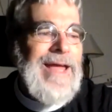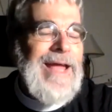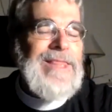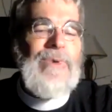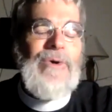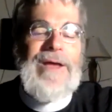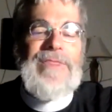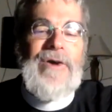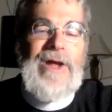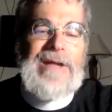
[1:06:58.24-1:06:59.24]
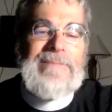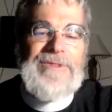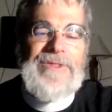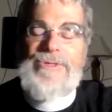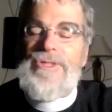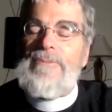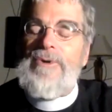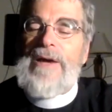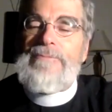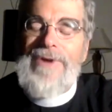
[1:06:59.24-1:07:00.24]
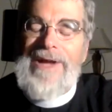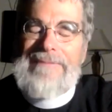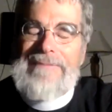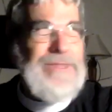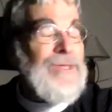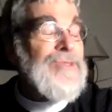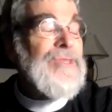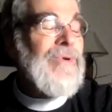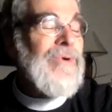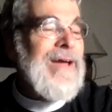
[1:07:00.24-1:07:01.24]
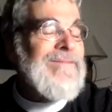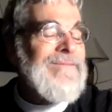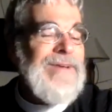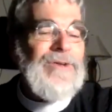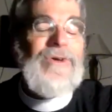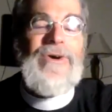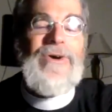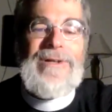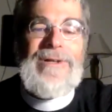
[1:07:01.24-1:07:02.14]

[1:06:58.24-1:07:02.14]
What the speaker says: And the more I thought about this and the more I prayed about this, the more I felt called.